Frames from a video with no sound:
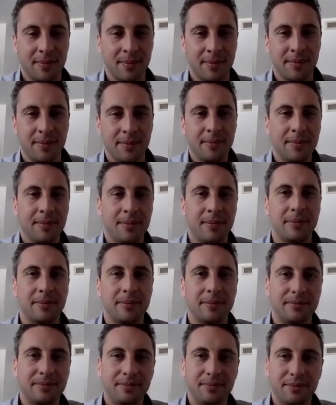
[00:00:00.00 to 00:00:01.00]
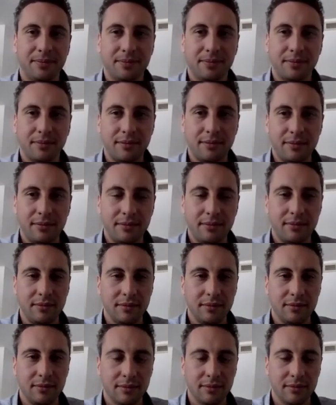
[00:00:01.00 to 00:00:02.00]

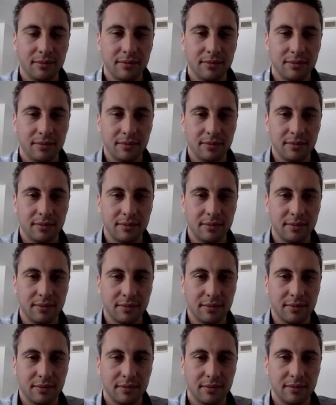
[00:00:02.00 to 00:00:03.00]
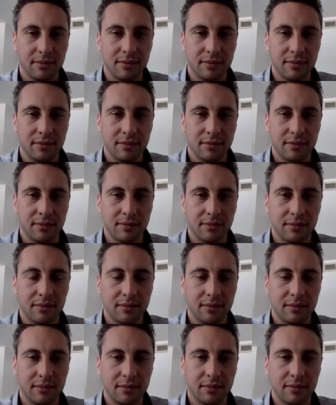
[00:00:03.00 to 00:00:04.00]

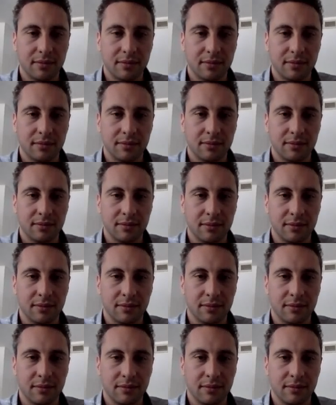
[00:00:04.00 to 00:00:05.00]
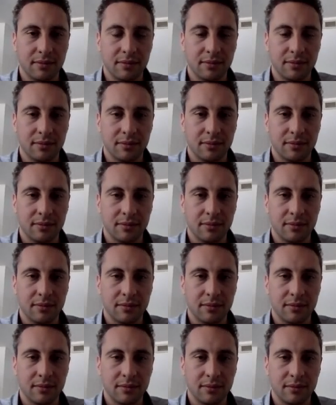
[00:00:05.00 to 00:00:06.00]

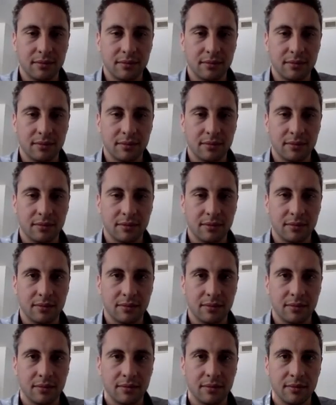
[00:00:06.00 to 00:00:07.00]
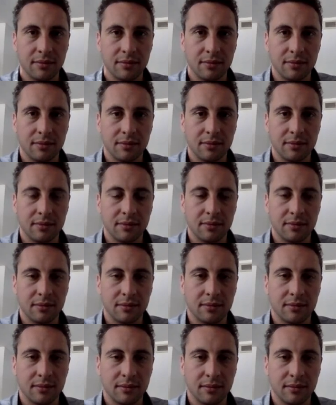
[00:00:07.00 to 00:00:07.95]
(silent)